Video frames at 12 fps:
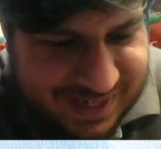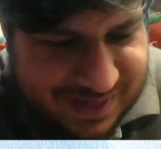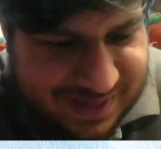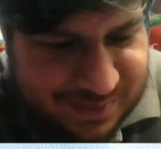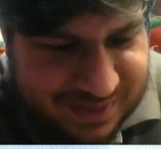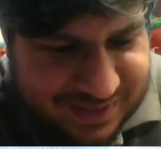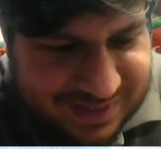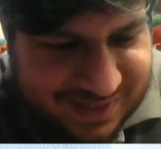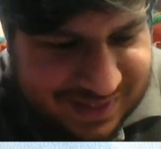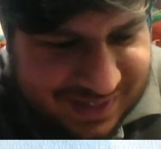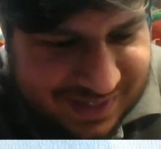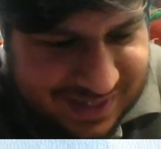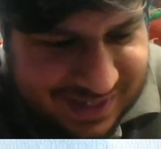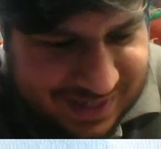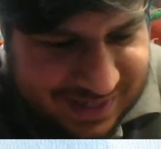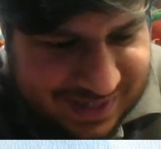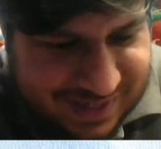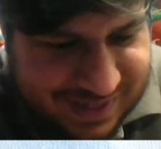Healer 1.
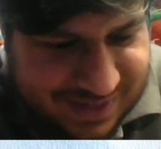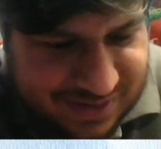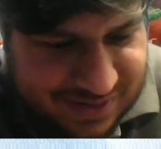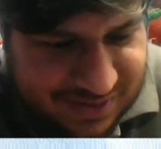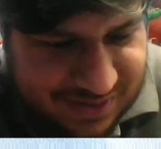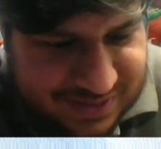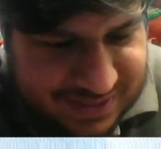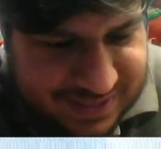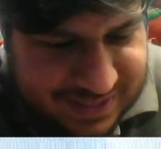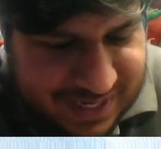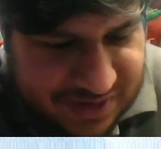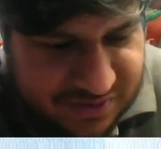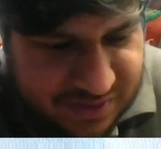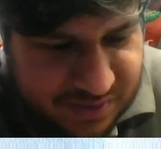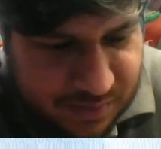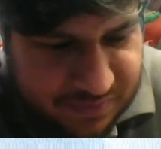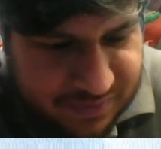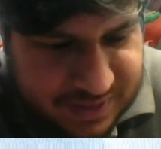Guarded Entry
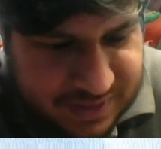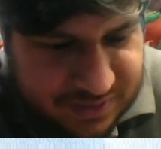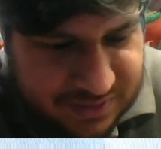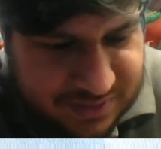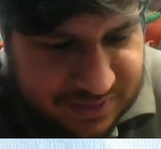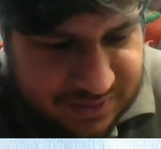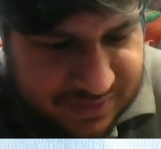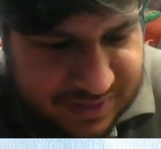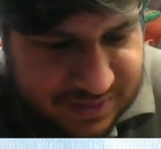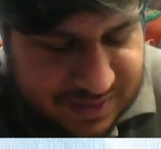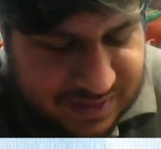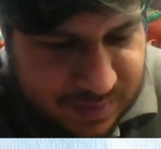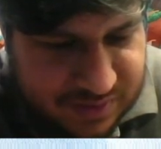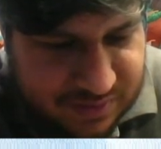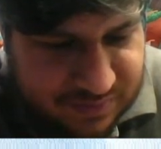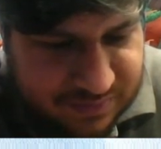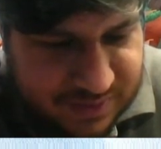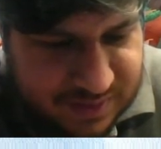1 raises the user's defense and special
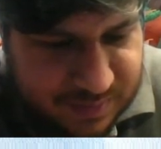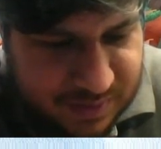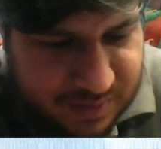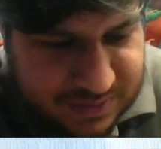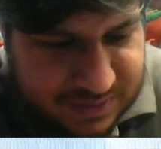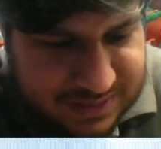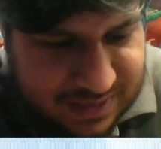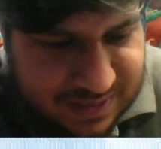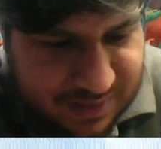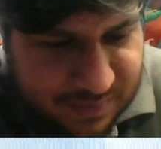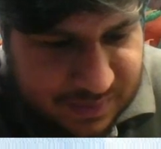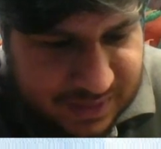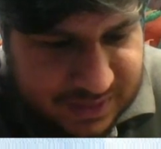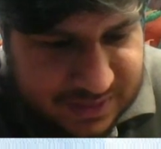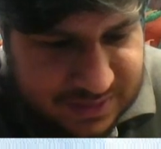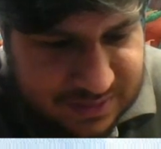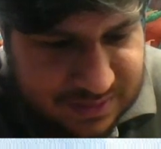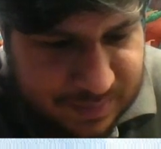defense by 1 stat rank when it
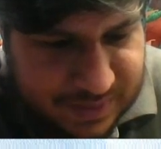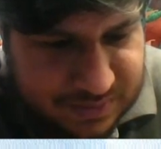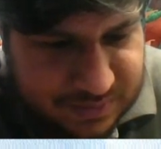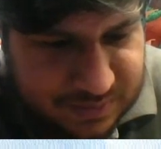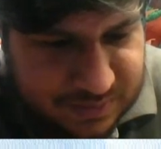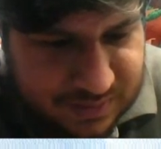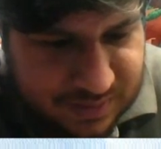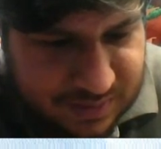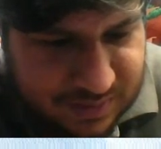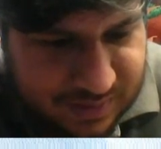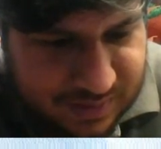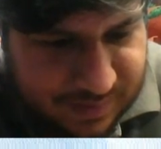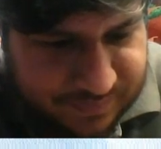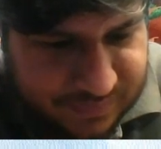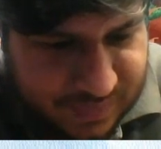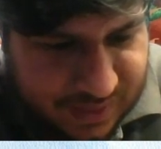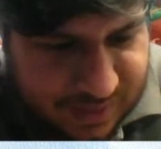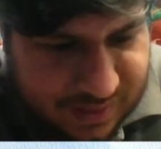enters into battle.
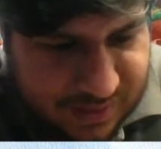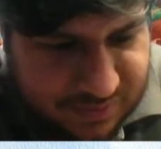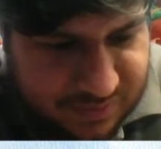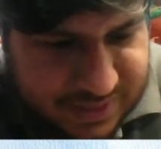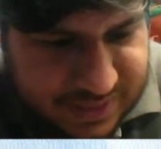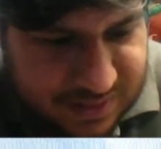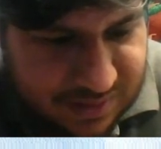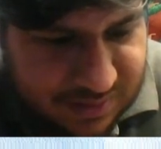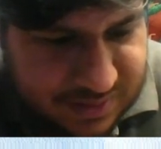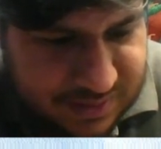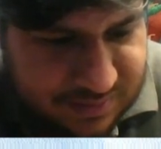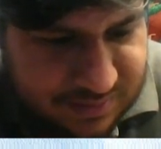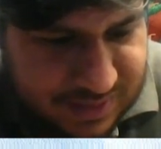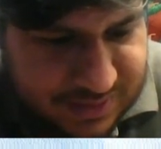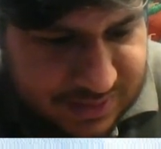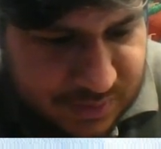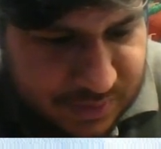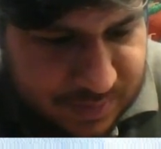Gritty Guardian
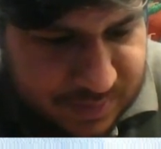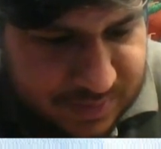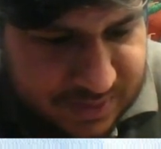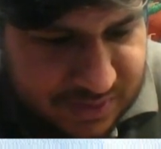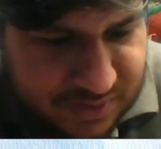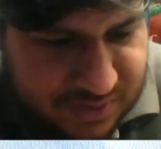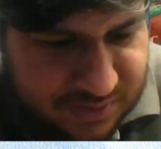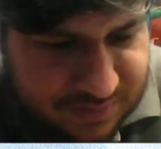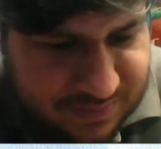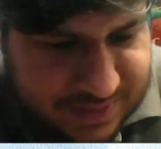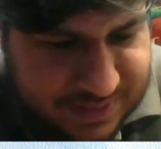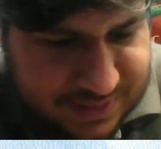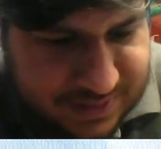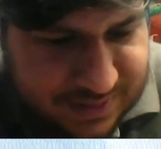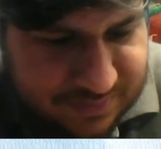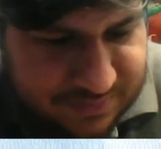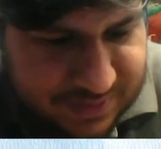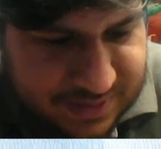has a 20% chance of raising the
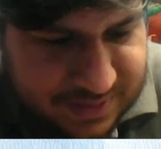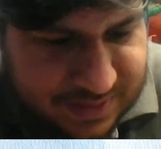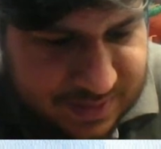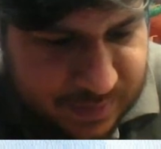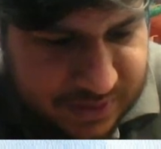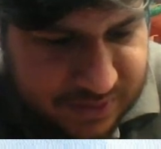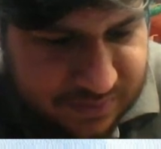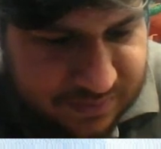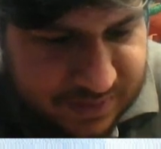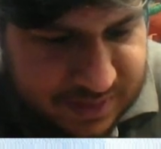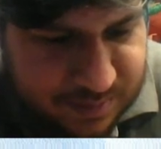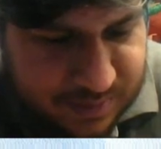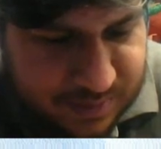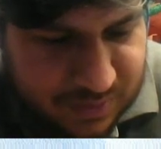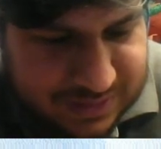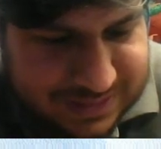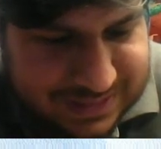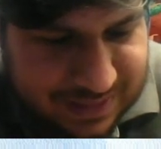defense and special defense by
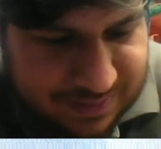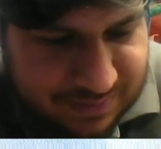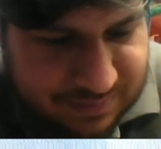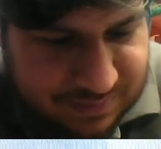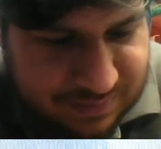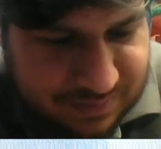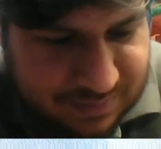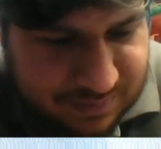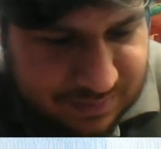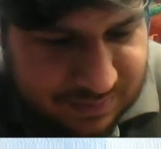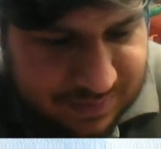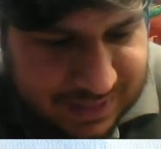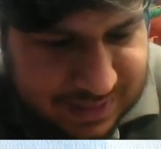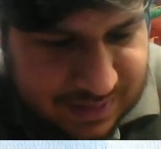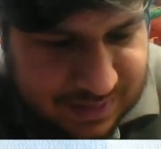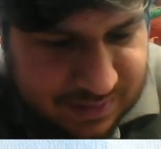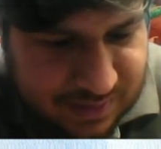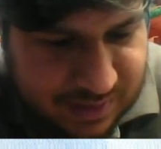1 stat rank
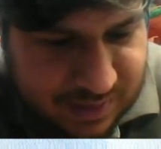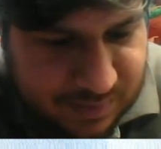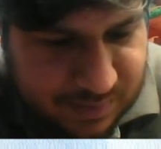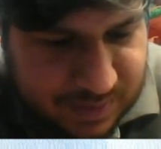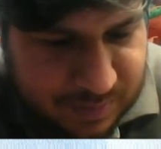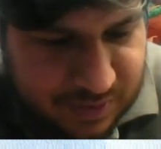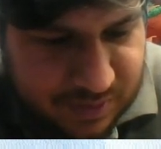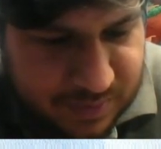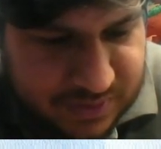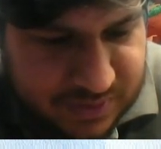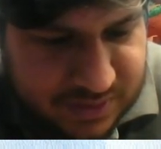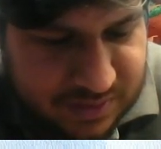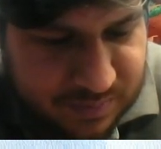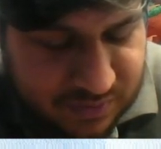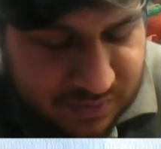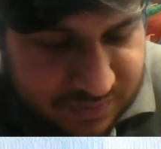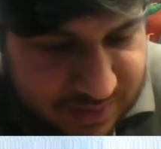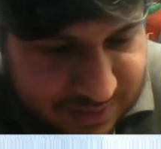when the Pokemon uses a
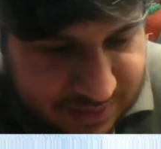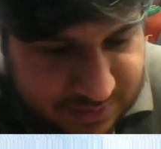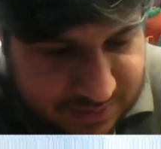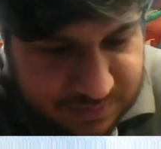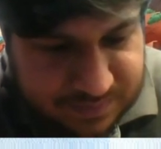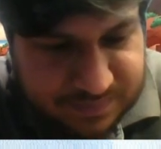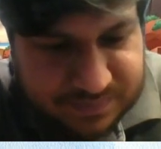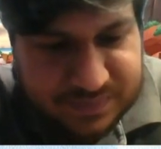move in the Sandstorm.